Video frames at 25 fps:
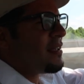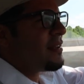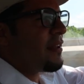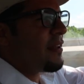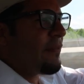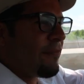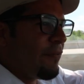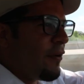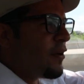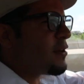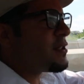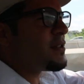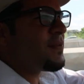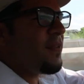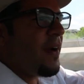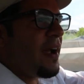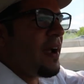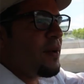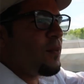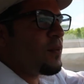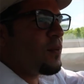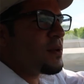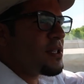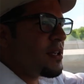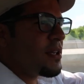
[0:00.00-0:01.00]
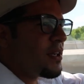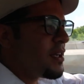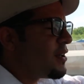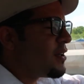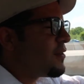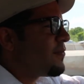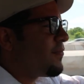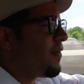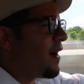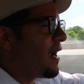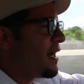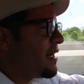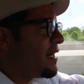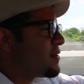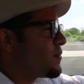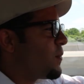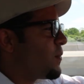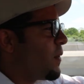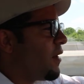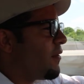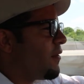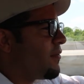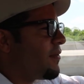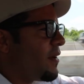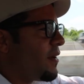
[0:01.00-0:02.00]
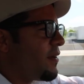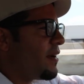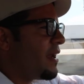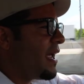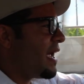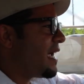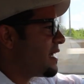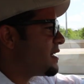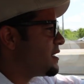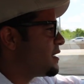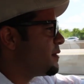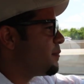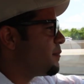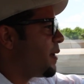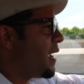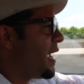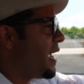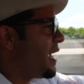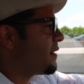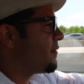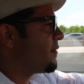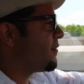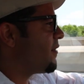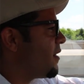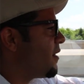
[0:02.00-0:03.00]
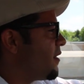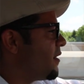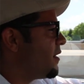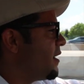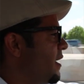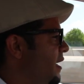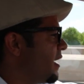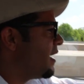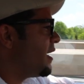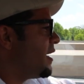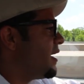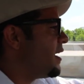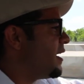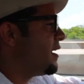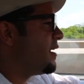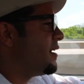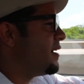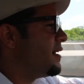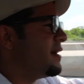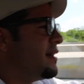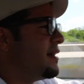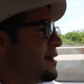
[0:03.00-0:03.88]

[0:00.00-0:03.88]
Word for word: The first fight was a good fight as well, very action-packed, very uh,